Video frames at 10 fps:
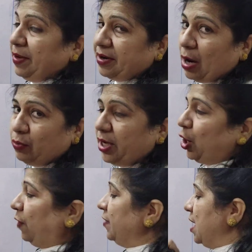rounded
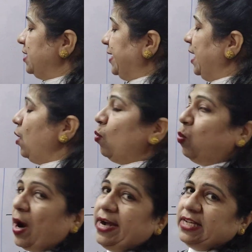off till
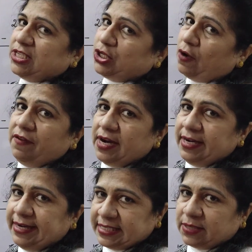one digit of
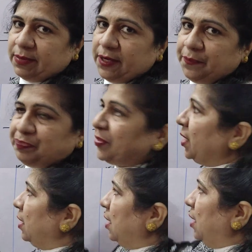decimal.
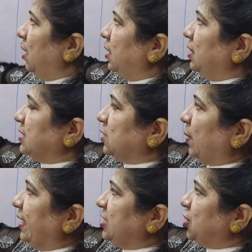This is
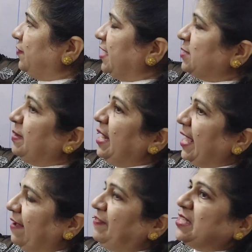one digit of decimal.
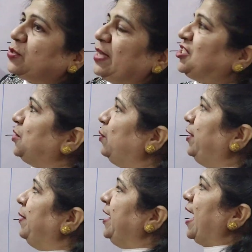If this question
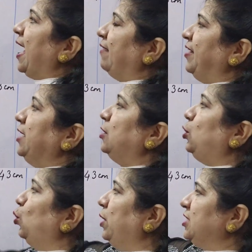would be having
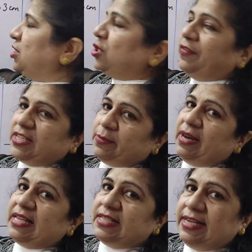two digits of
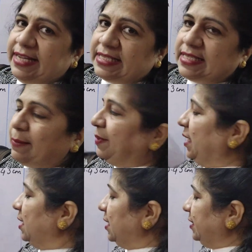decimal as the least
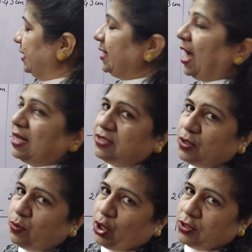number, then the
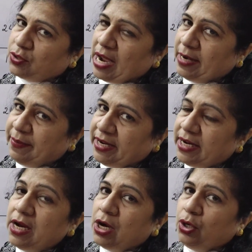answer would also have been
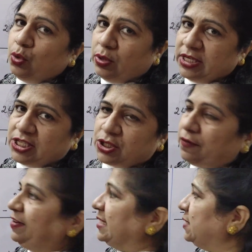in two digits
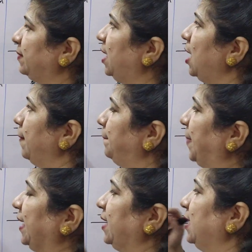of decimal.
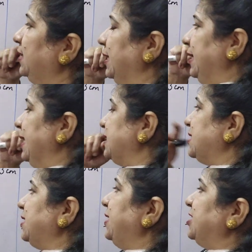But the least